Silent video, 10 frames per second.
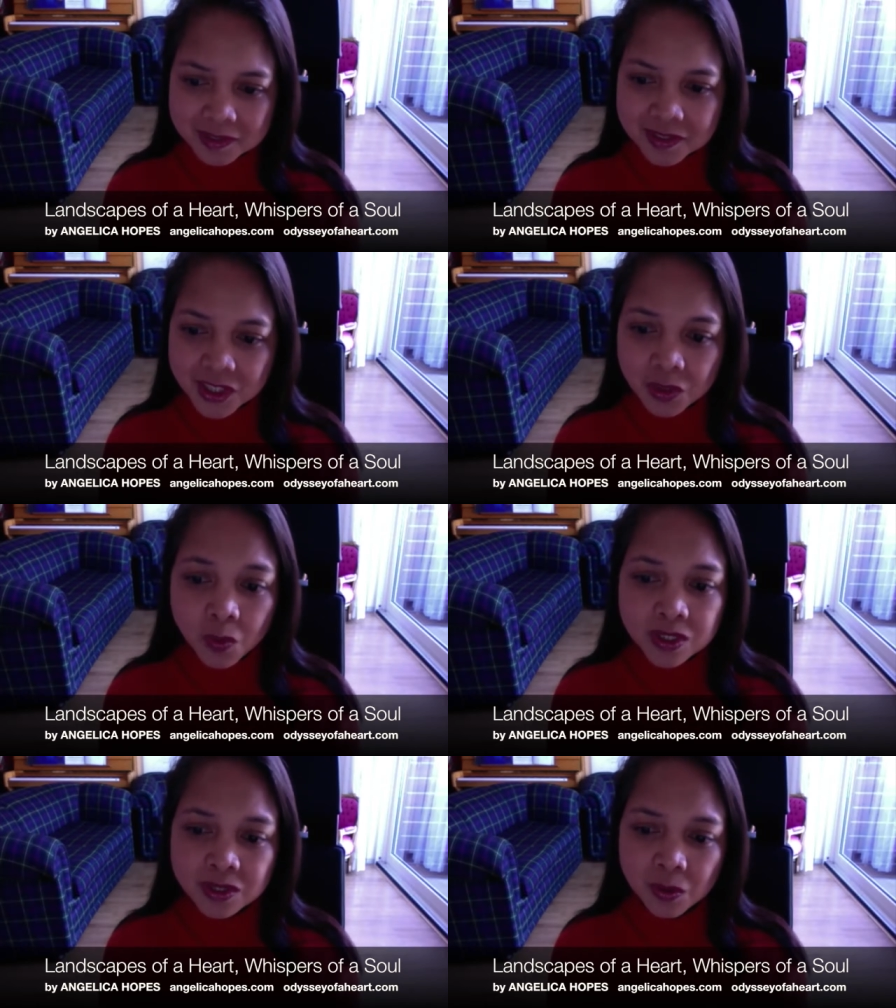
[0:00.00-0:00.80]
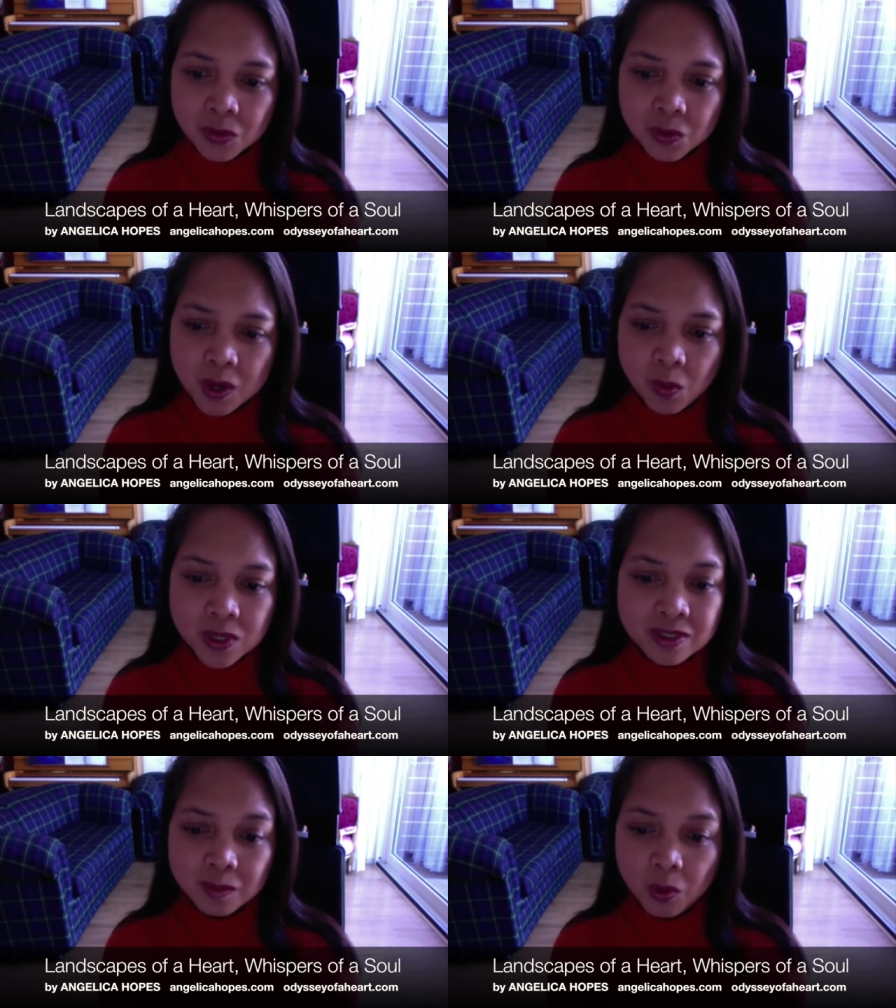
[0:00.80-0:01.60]
Jean was known to be a
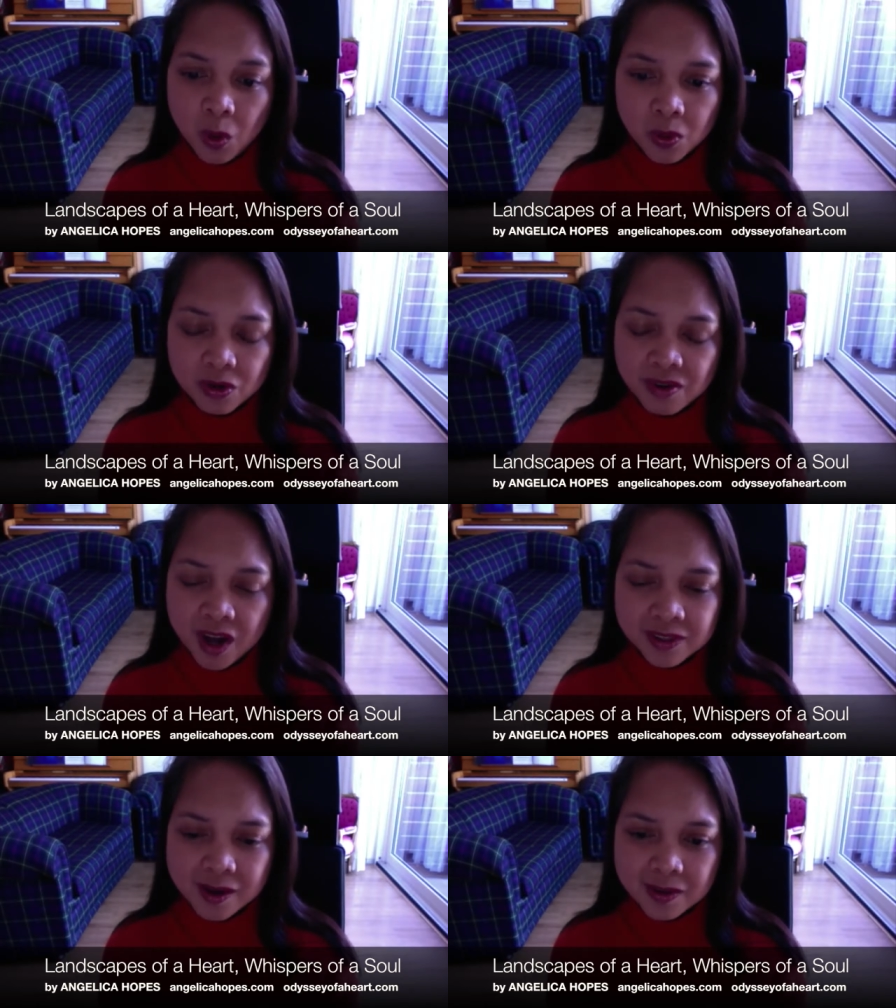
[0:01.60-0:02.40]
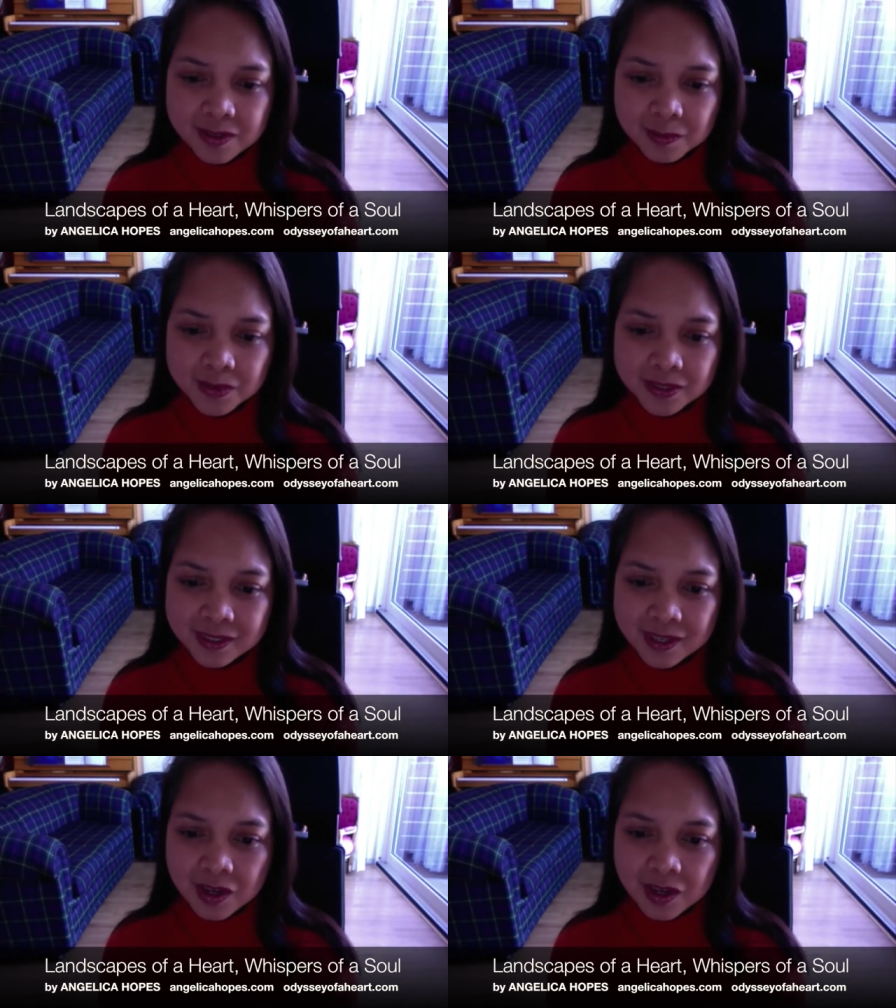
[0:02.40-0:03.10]
whistleblower of hot gossips.